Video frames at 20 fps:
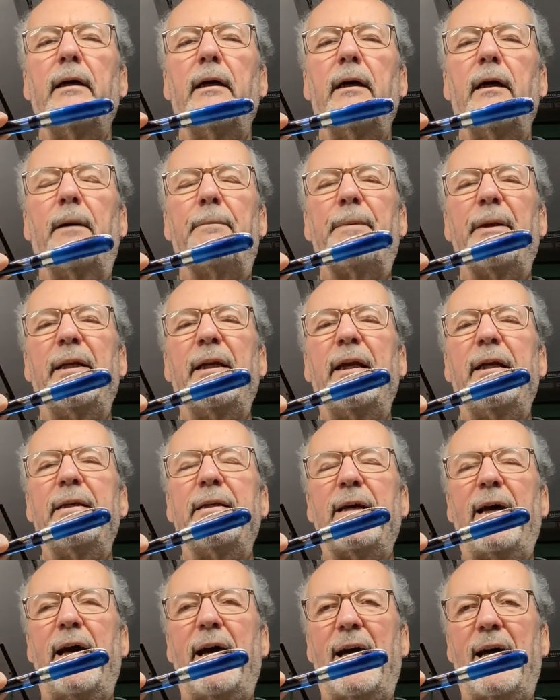A
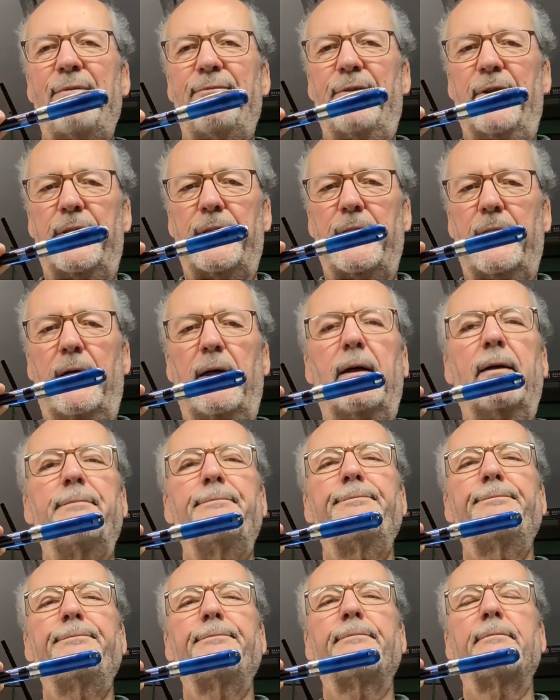Pineda Avatar.
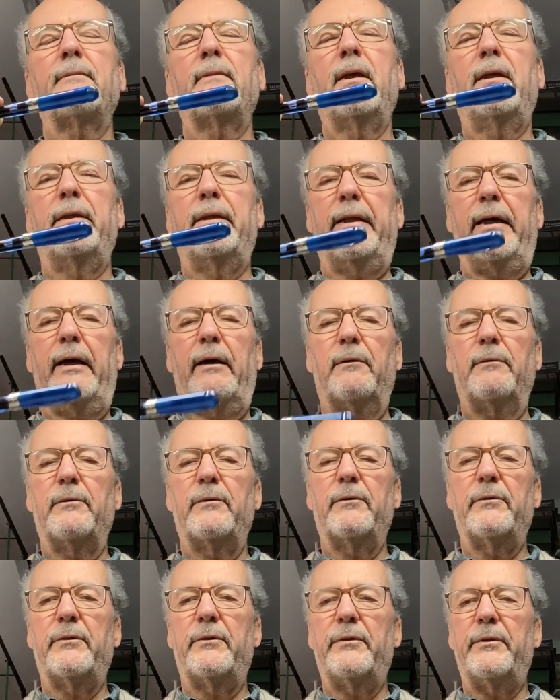Now,
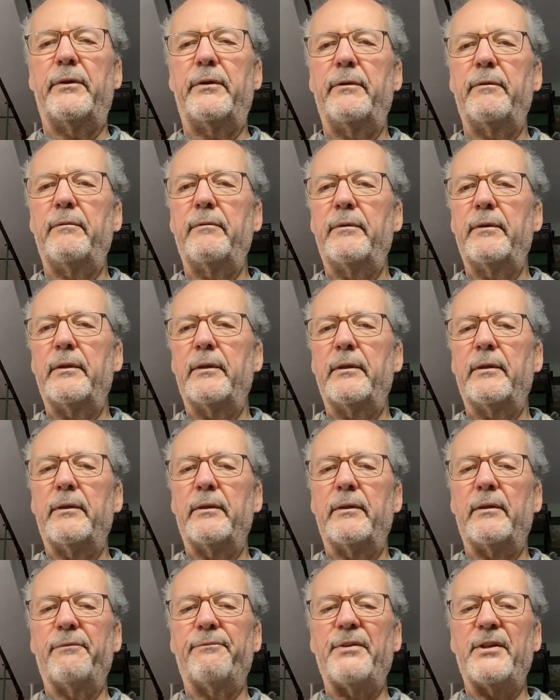
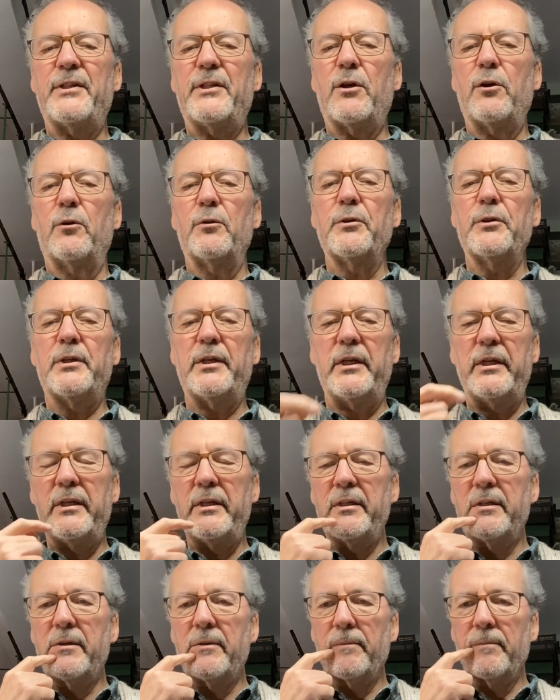the
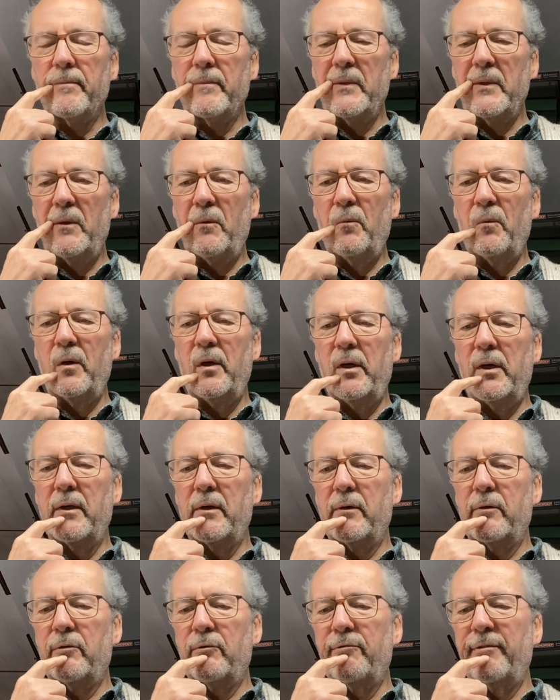Viscontis were
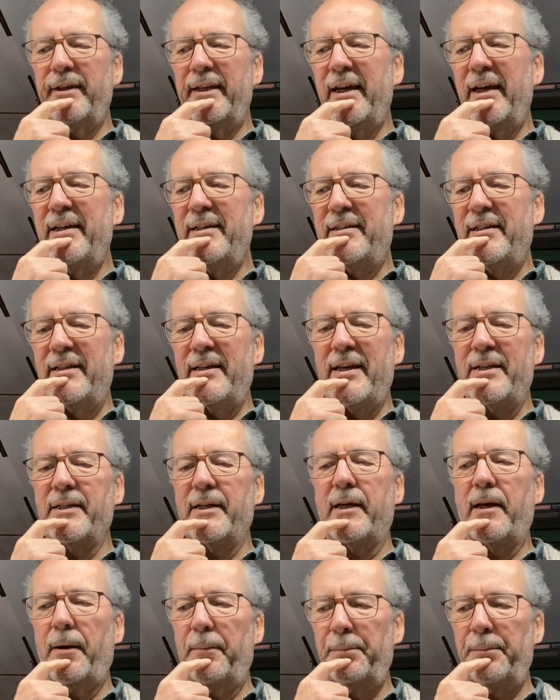created as a
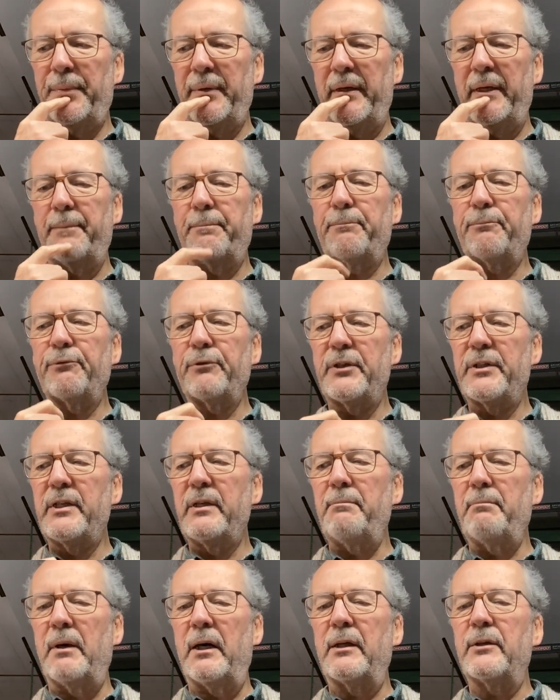company pretty
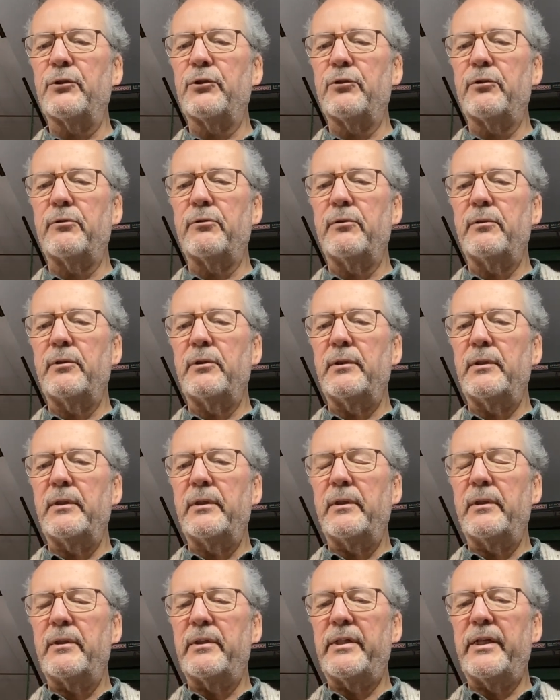much
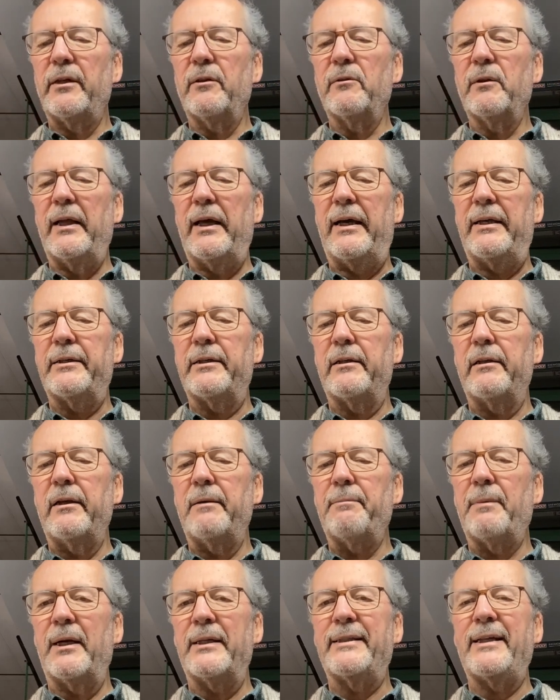single-handedly
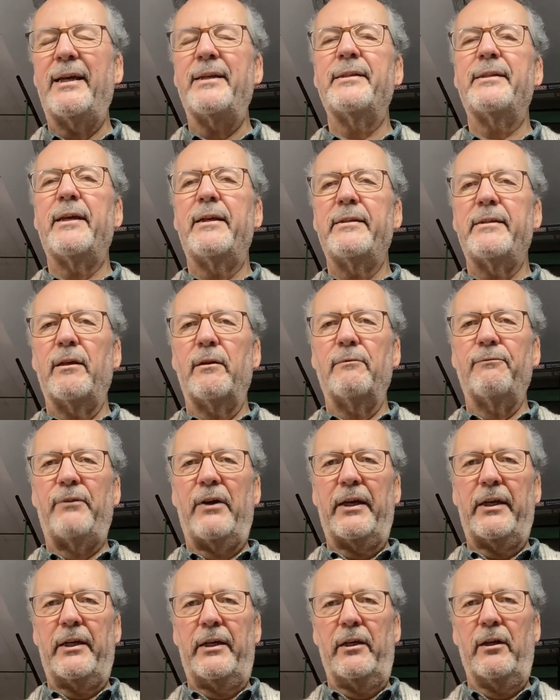by Dante Del
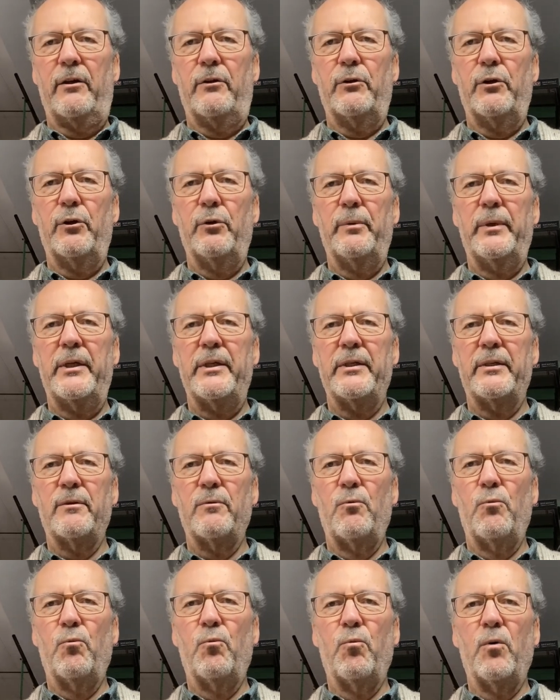Vecchio, who is
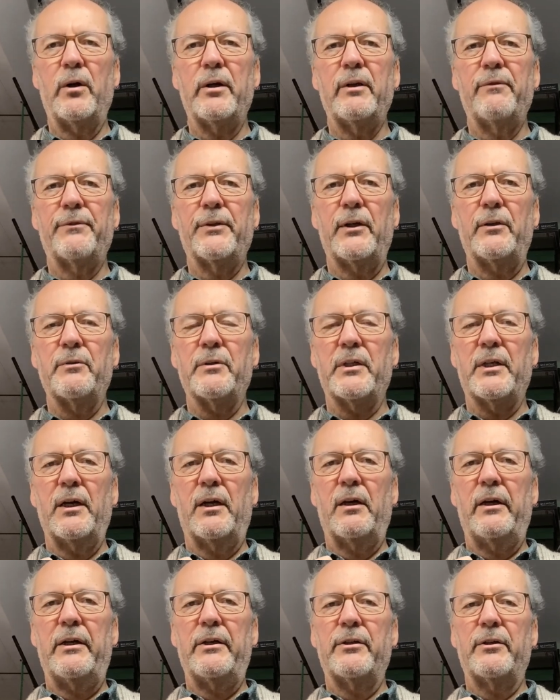one of those
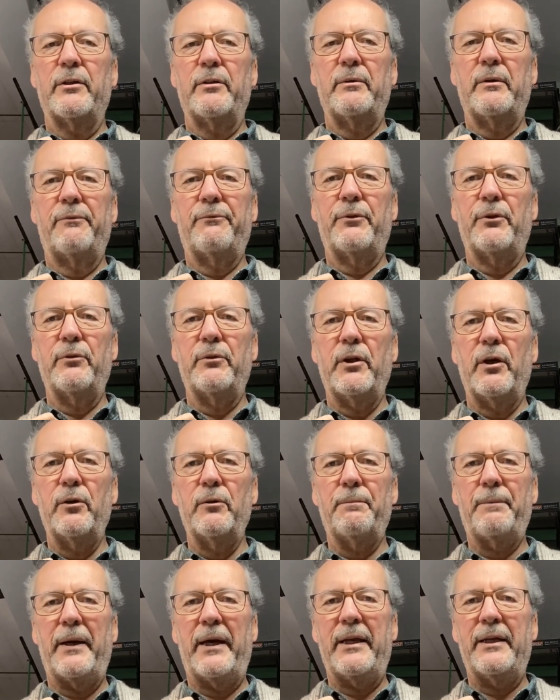guys who, if you know
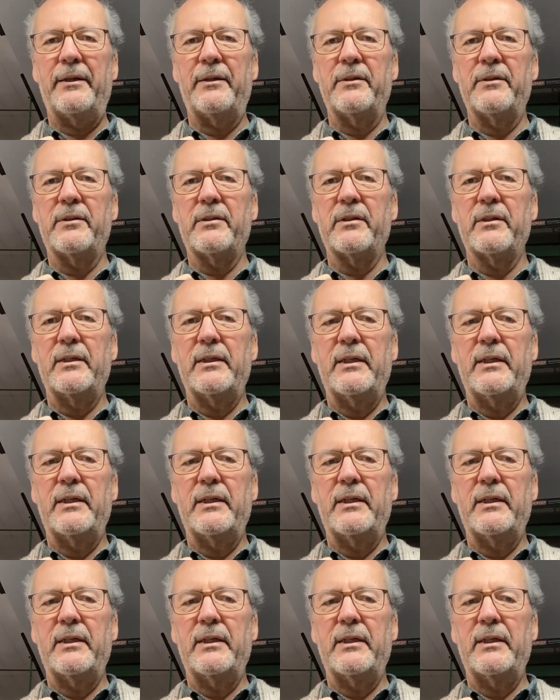pens,